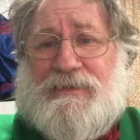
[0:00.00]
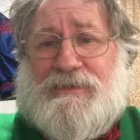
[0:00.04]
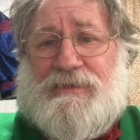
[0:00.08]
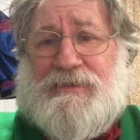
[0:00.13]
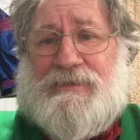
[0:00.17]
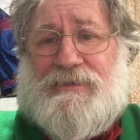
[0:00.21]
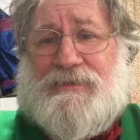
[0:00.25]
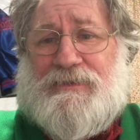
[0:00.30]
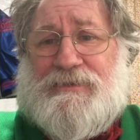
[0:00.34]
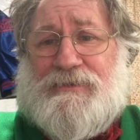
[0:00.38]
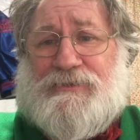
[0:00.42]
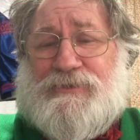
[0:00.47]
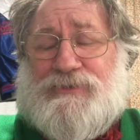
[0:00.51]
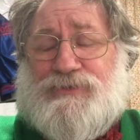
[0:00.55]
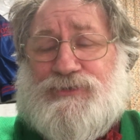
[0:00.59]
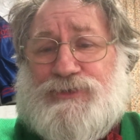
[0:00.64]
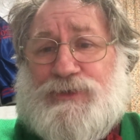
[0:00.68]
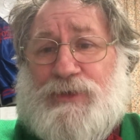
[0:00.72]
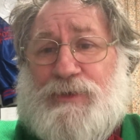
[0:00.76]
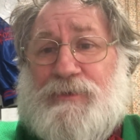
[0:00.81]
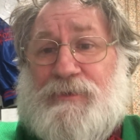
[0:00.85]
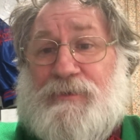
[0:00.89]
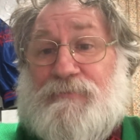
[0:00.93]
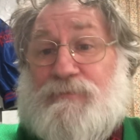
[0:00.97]

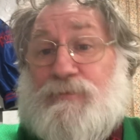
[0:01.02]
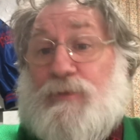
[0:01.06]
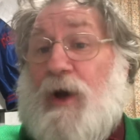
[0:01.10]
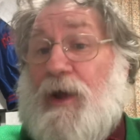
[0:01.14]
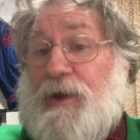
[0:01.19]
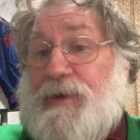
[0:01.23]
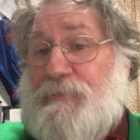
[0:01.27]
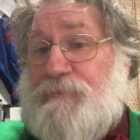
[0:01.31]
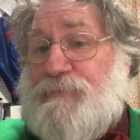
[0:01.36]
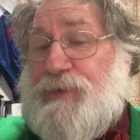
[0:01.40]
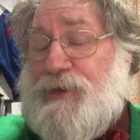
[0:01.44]
control of one